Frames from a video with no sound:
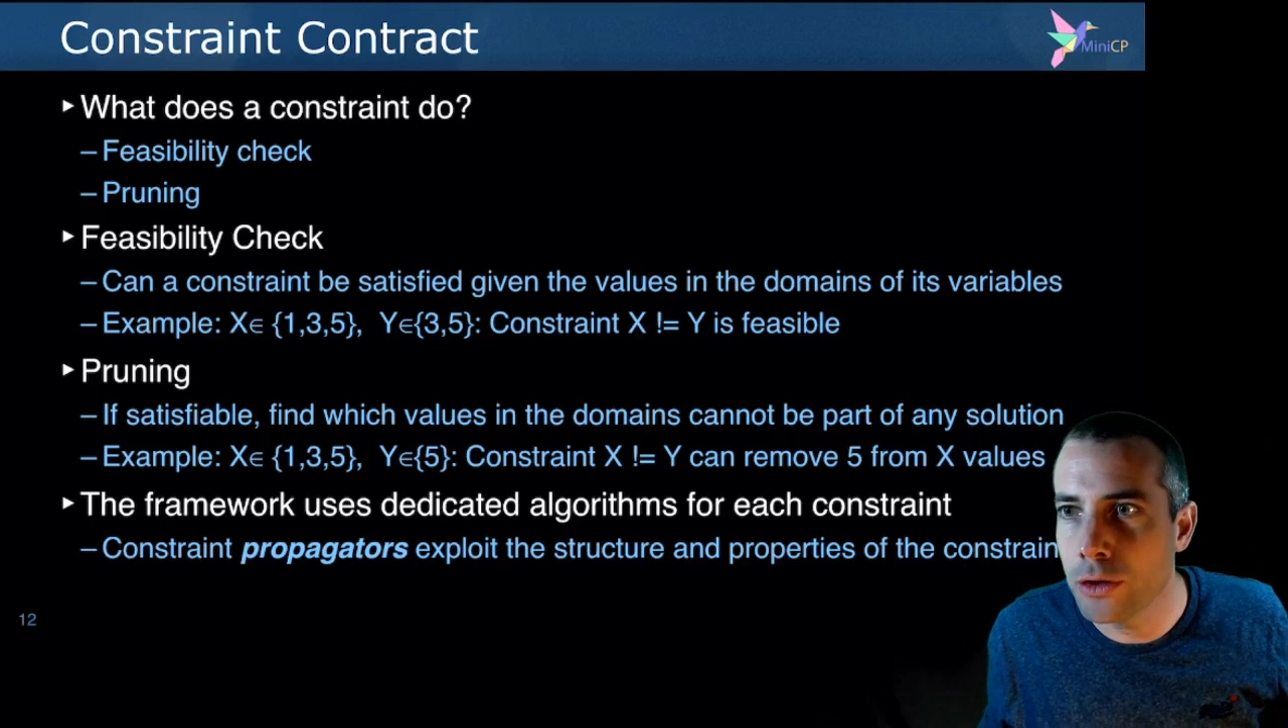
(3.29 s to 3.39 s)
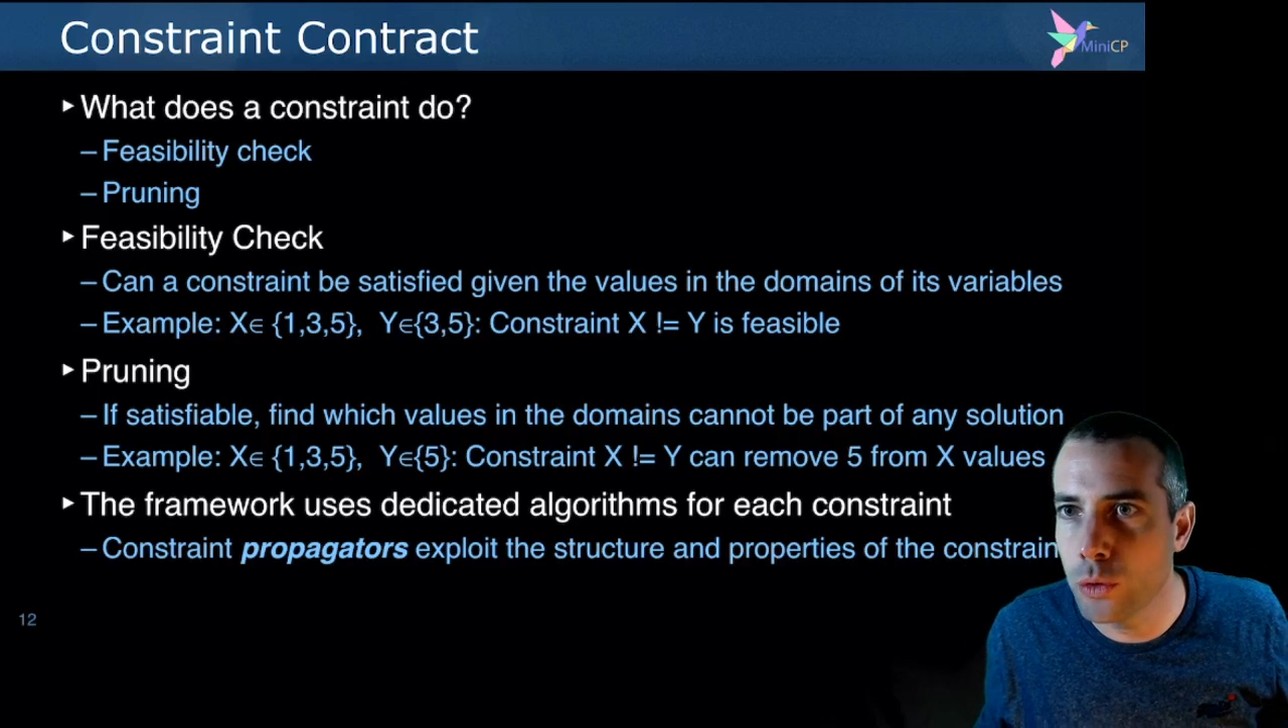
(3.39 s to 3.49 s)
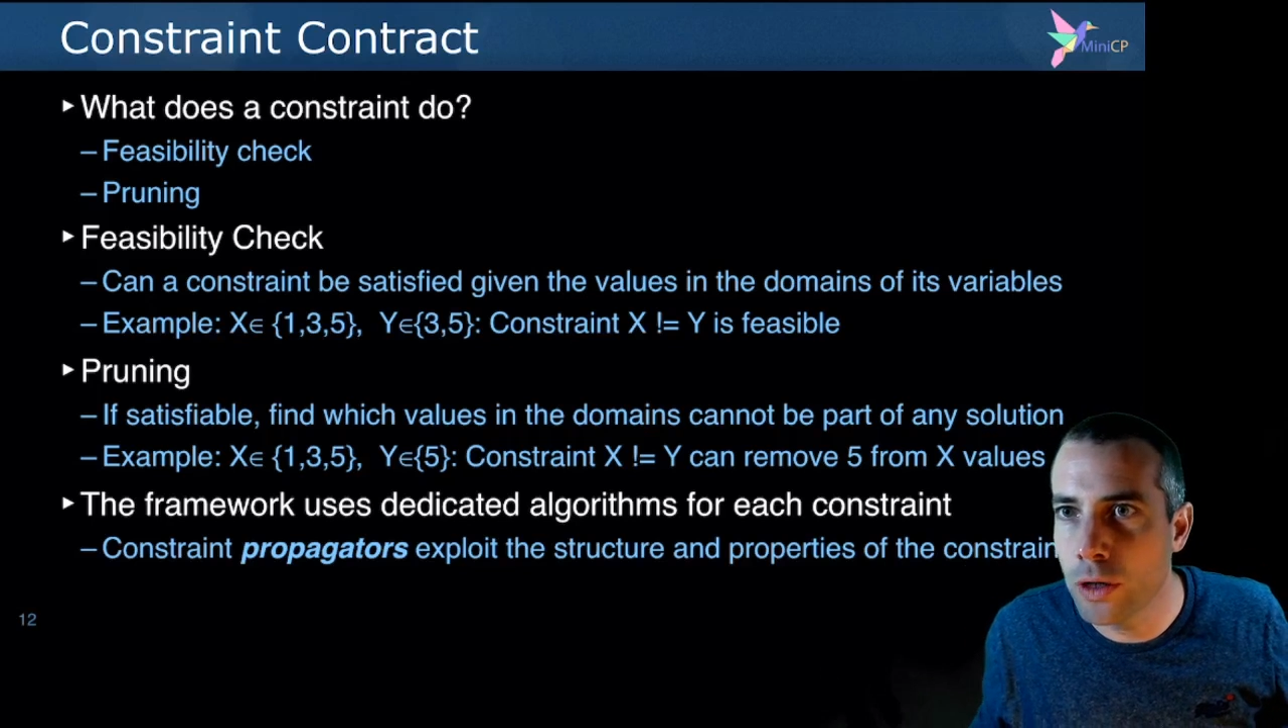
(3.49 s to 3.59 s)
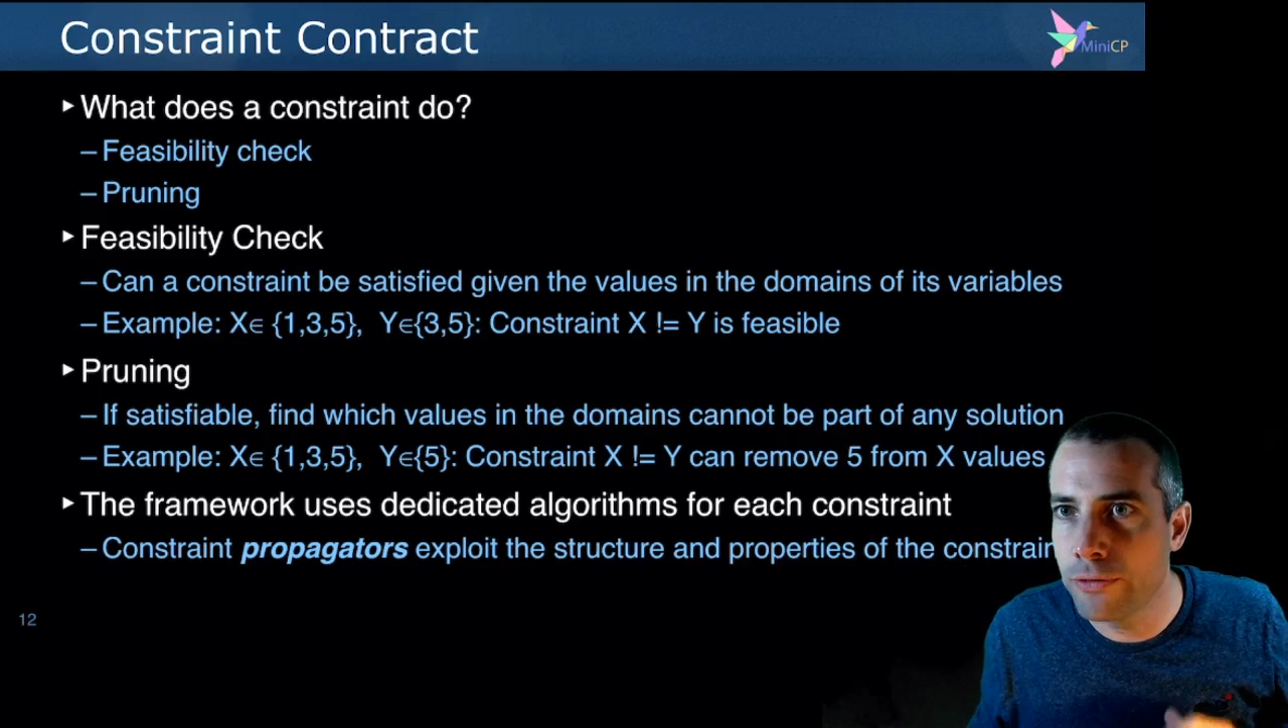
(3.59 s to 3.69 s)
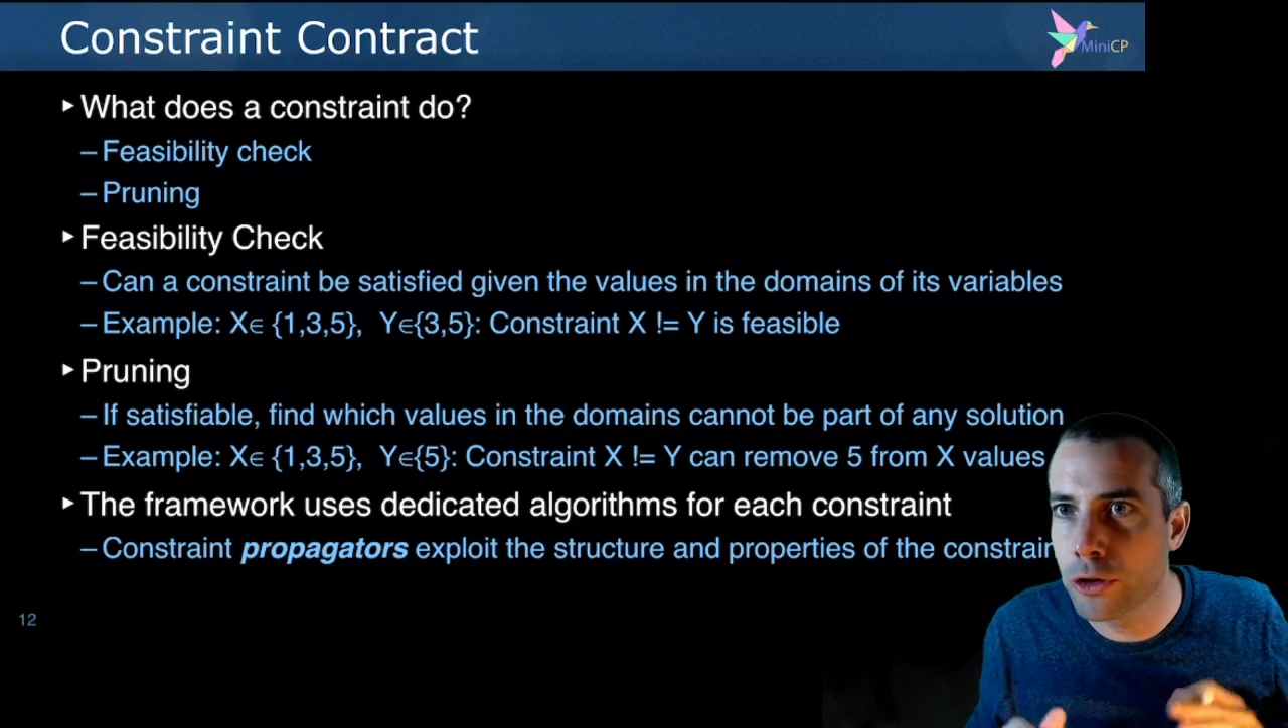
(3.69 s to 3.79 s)

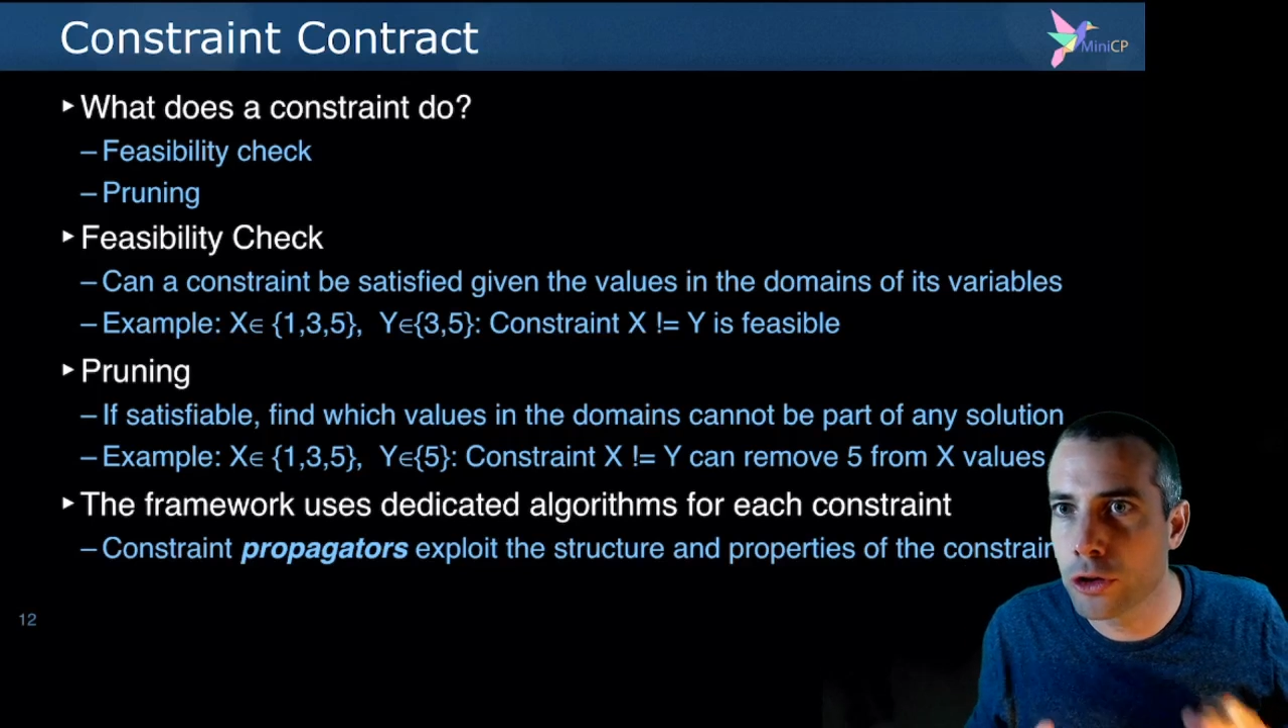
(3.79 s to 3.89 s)
you have the